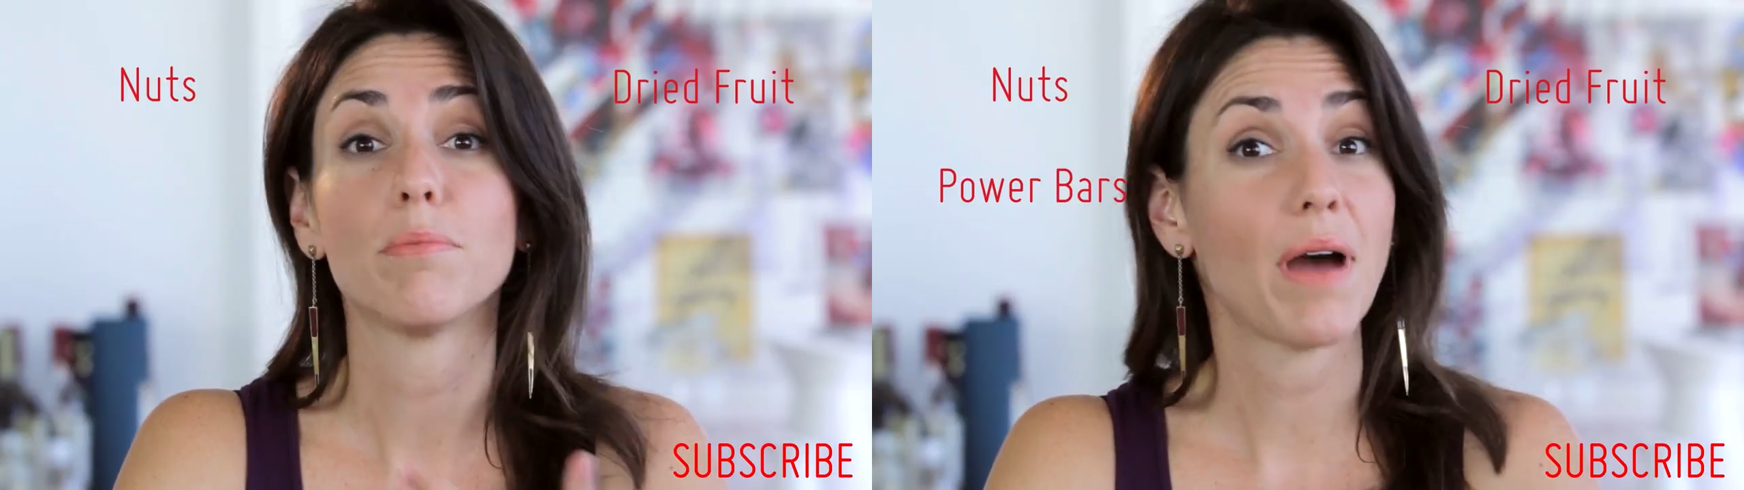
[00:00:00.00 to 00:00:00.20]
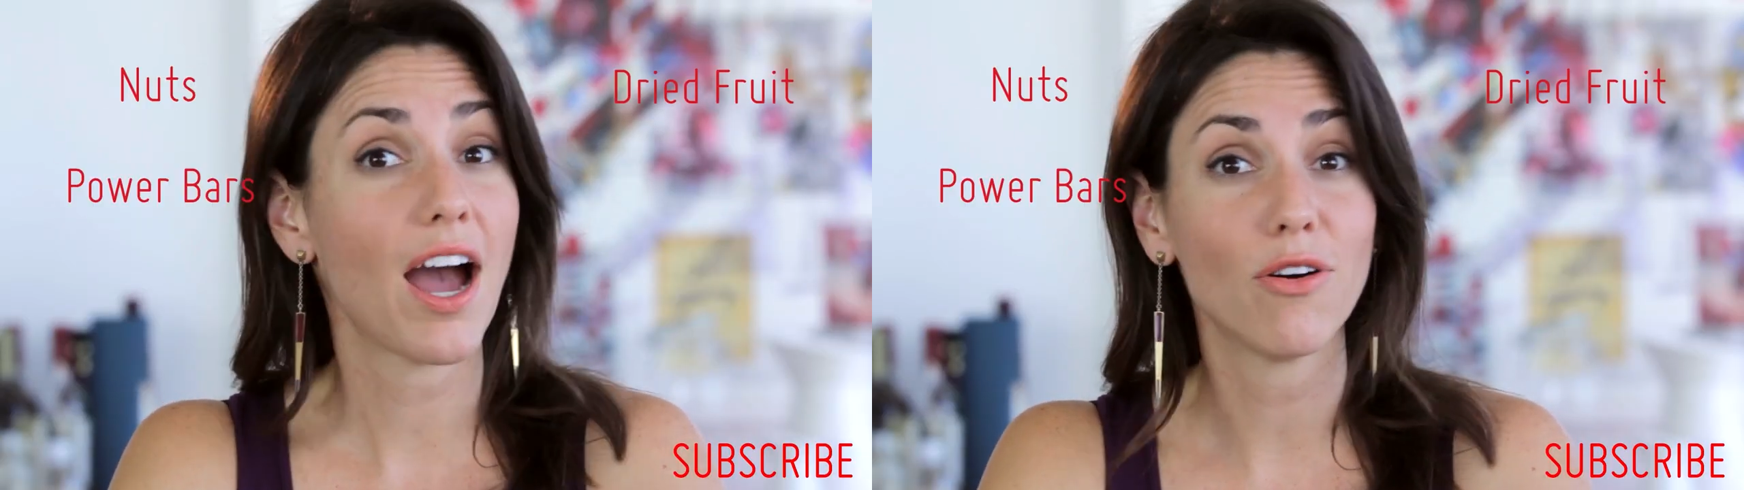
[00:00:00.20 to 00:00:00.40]

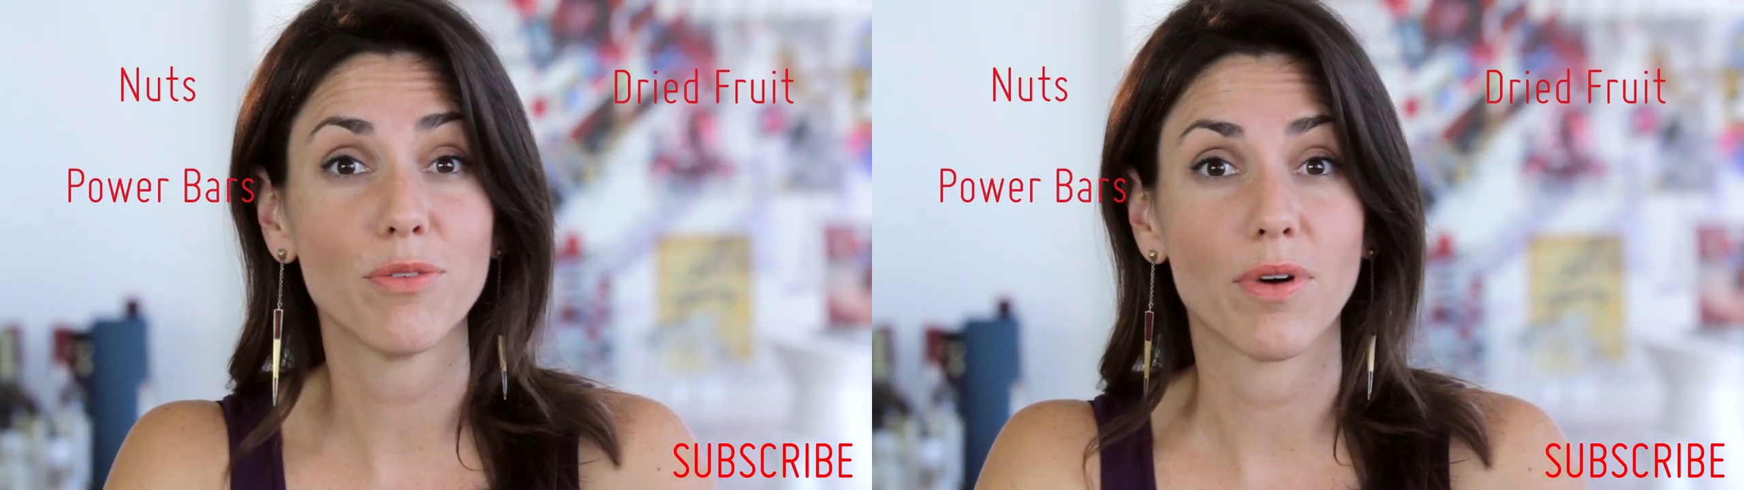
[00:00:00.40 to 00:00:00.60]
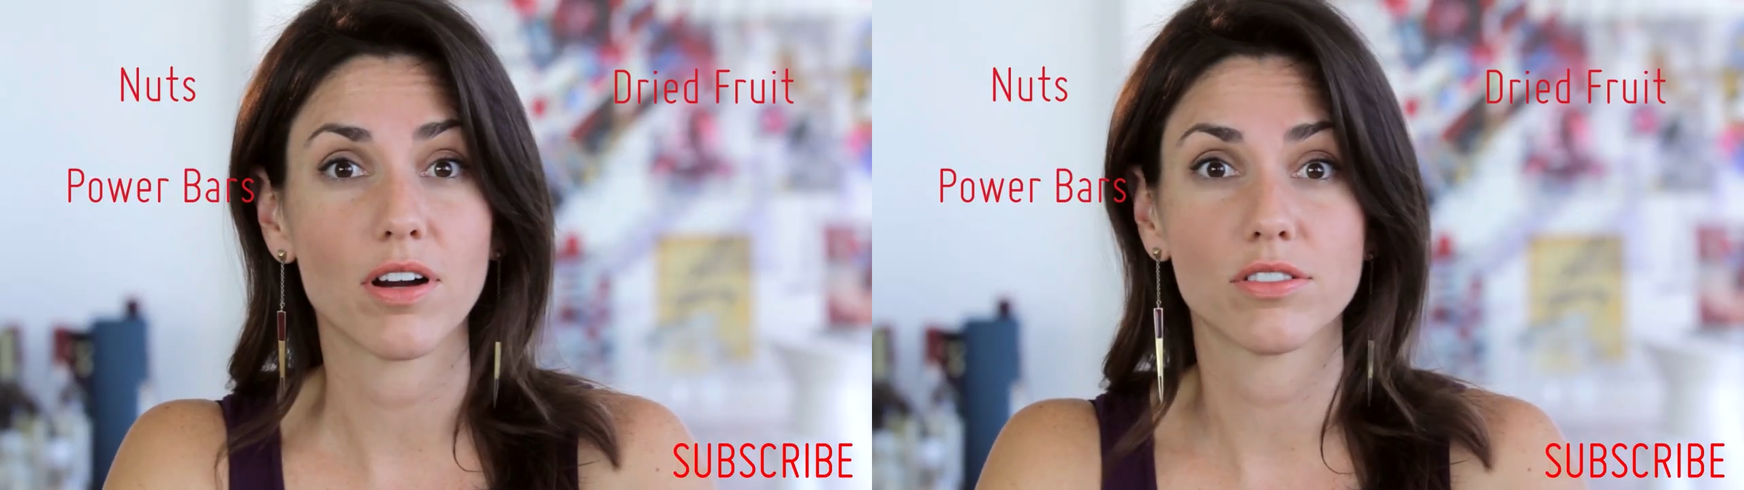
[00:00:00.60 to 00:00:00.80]
power
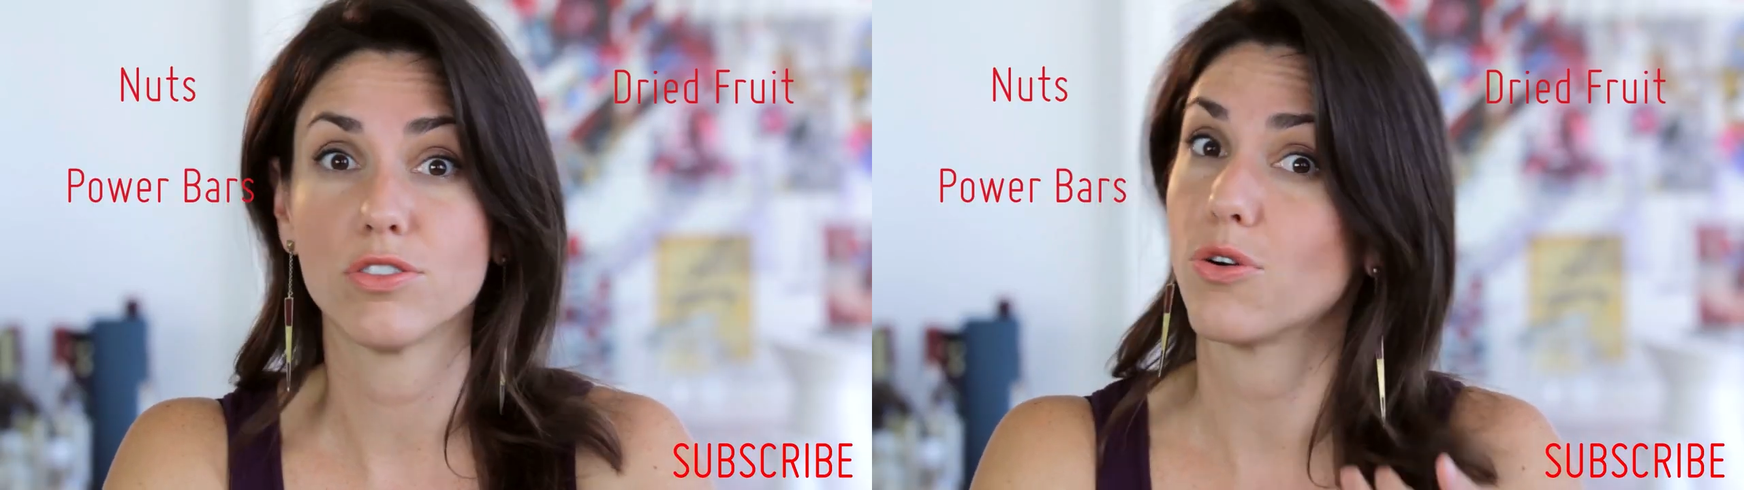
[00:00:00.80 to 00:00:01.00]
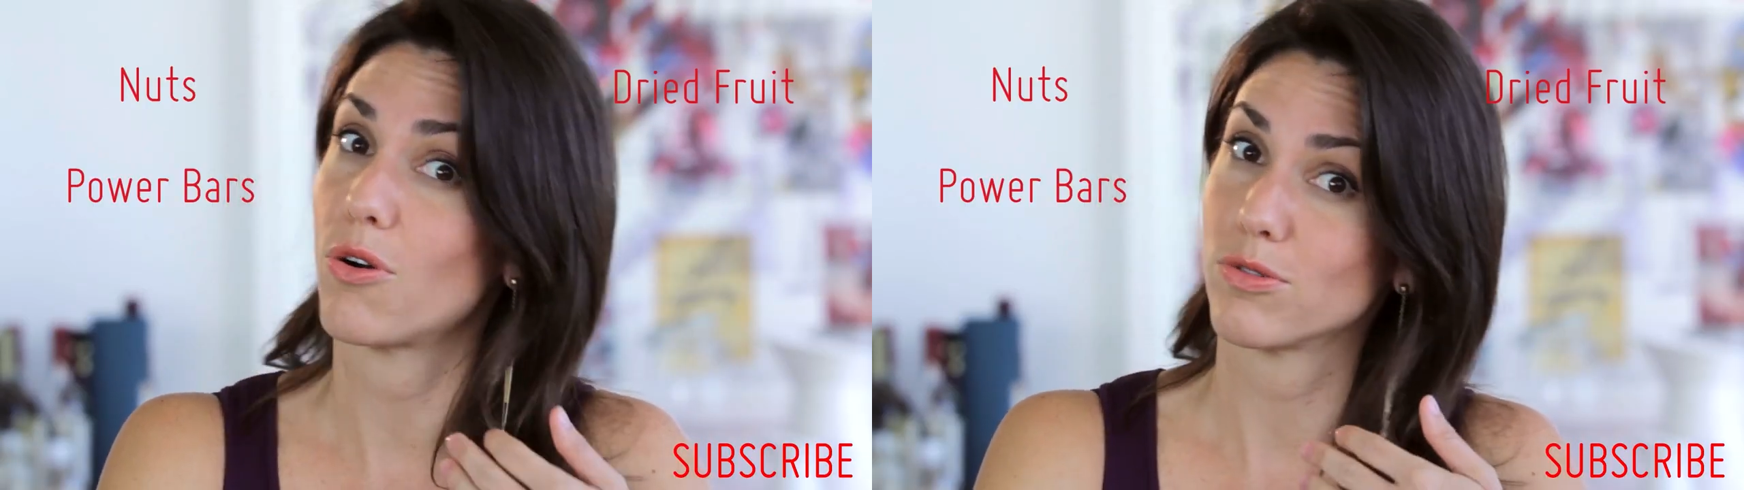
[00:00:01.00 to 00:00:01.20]
bars,
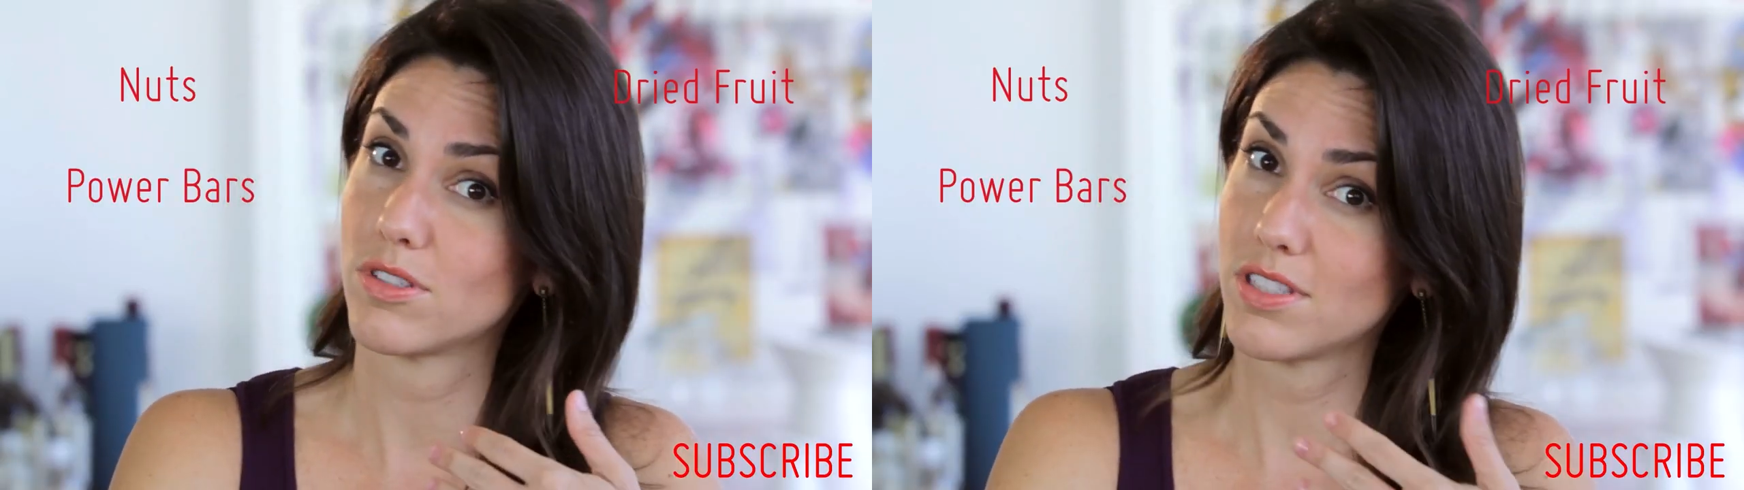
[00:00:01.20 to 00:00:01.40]
your own